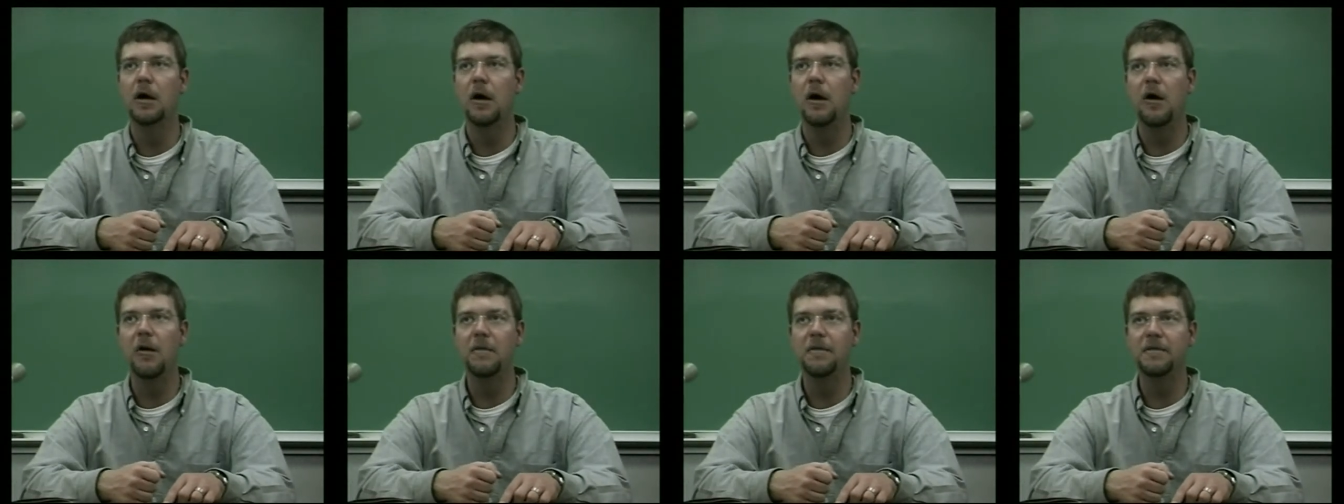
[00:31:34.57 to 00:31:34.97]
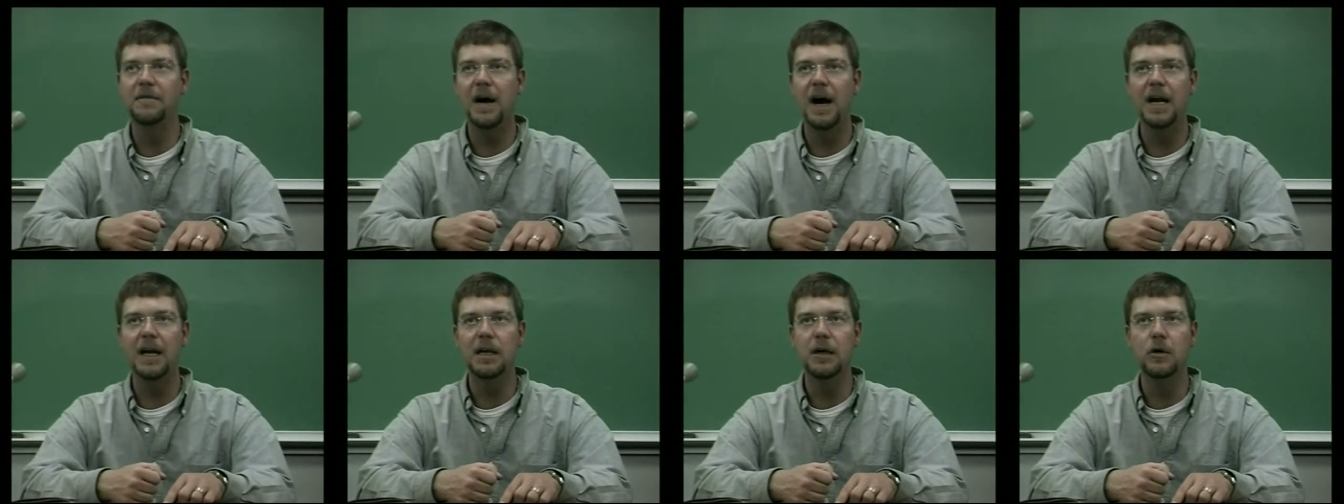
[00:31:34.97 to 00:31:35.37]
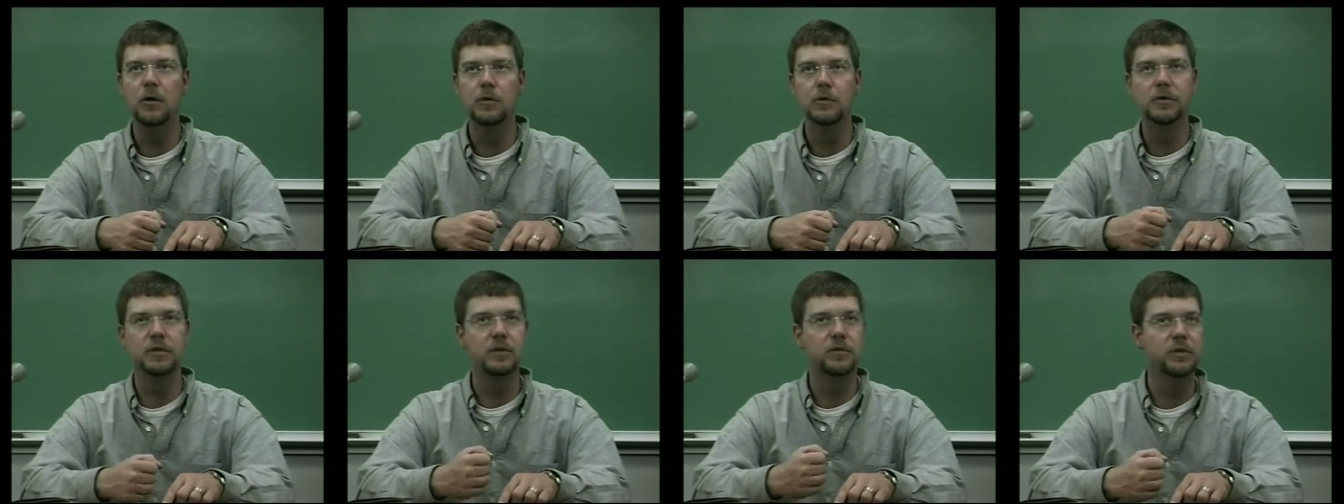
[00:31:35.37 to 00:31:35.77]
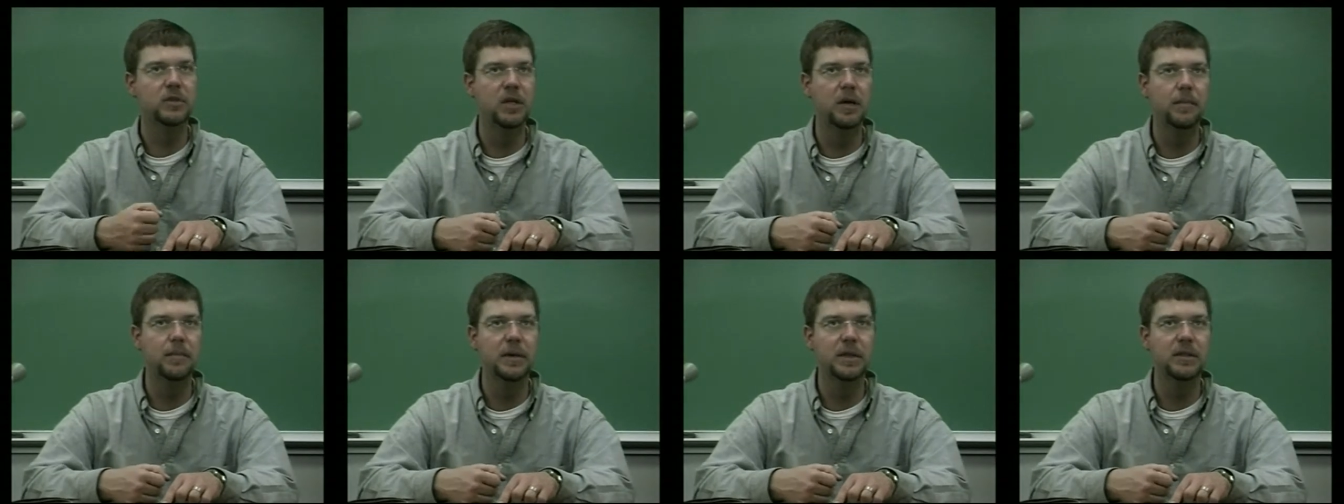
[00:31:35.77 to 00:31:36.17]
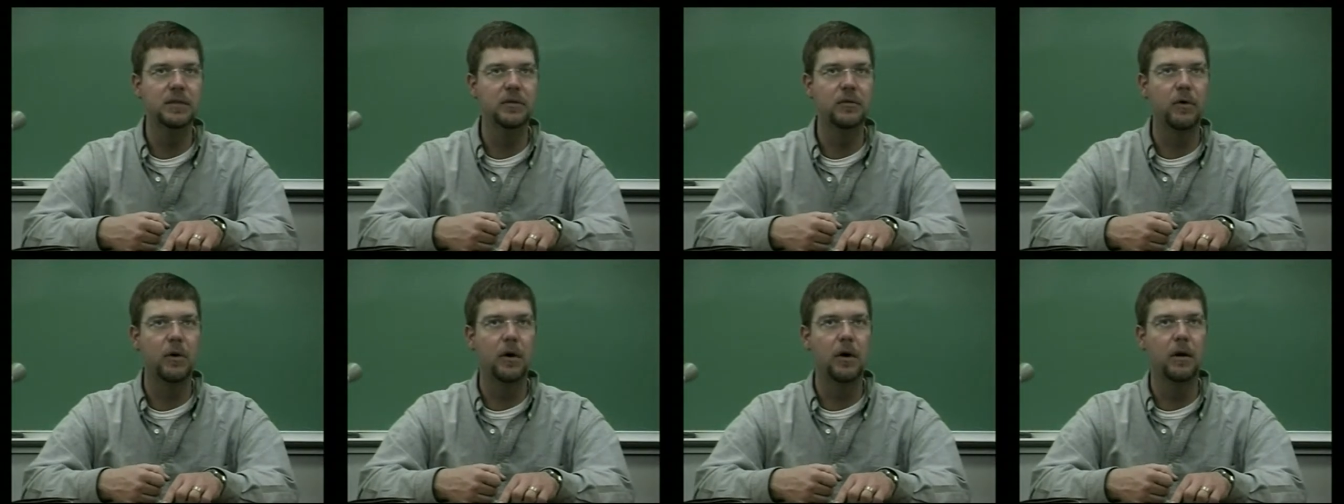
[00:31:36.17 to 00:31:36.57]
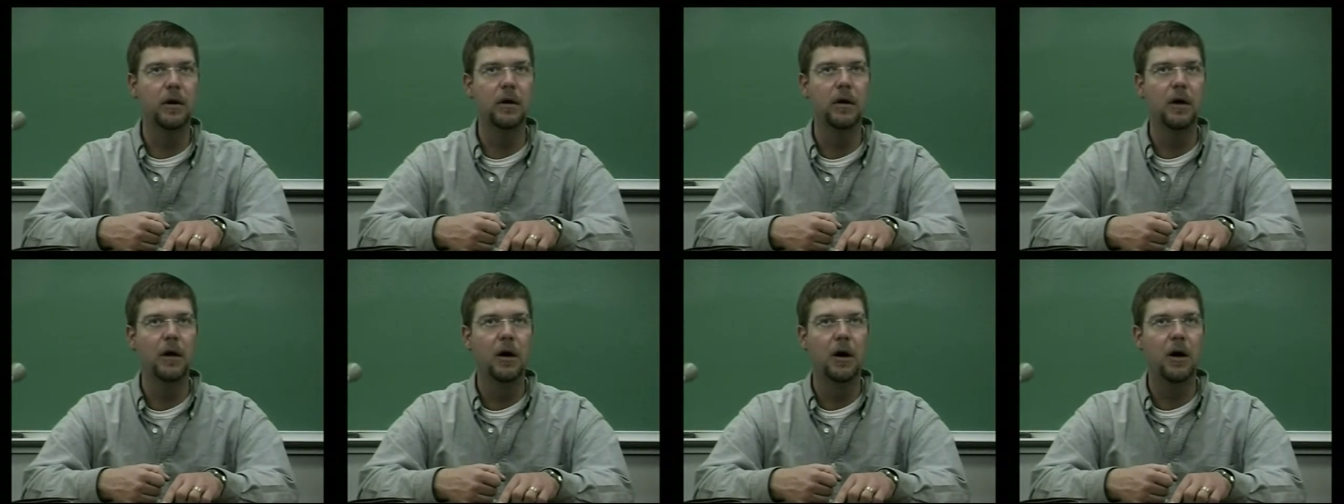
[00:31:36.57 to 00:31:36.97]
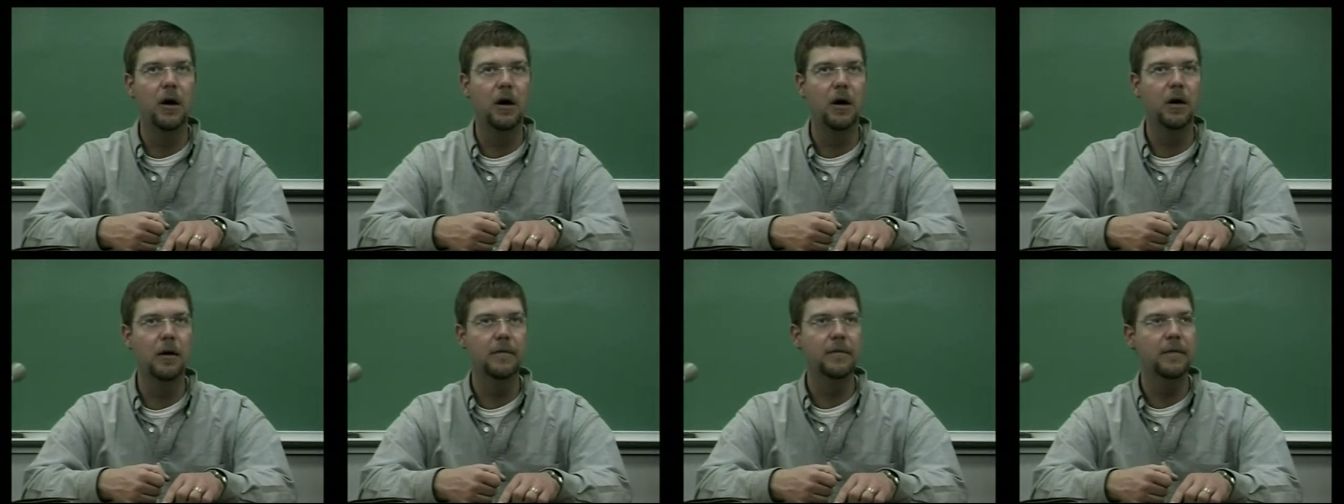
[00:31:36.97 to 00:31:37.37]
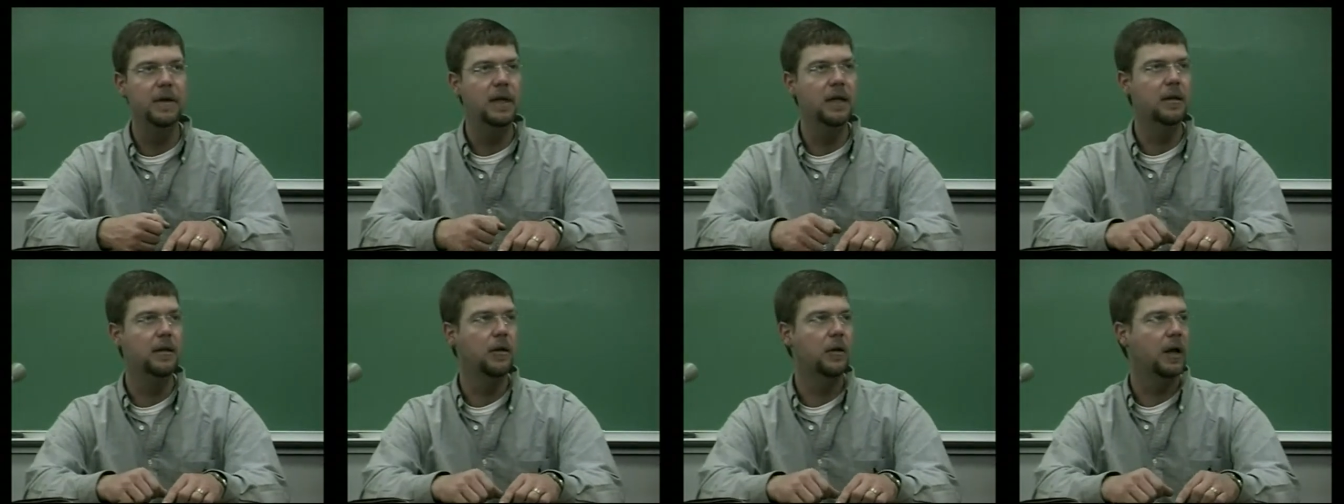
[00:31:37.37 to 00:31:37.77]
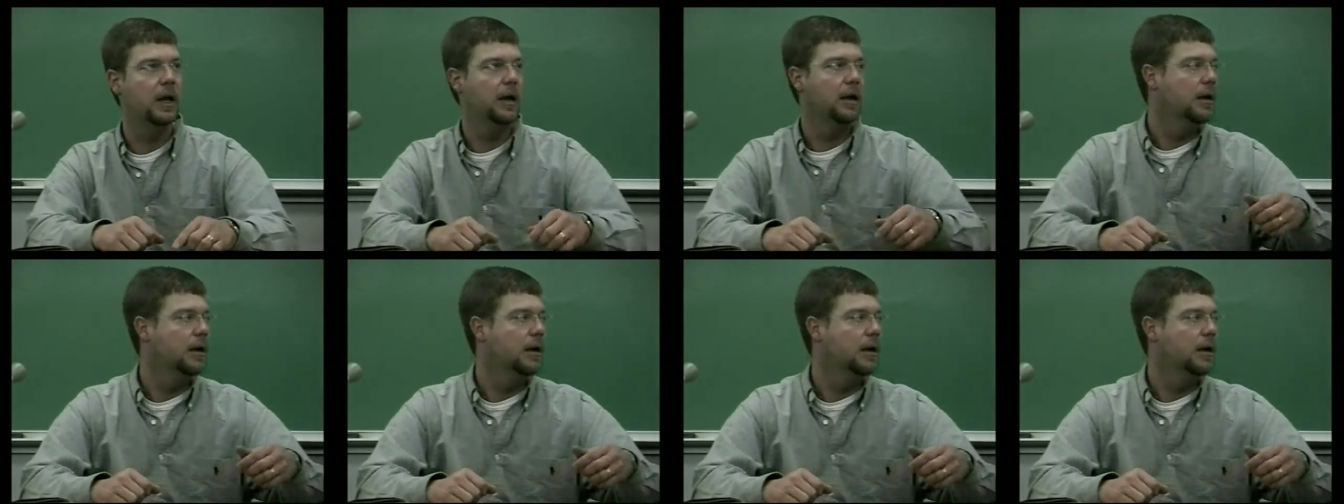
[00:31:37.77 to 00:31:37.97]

our fighting holes or jump into our, our Humvee, and they're like,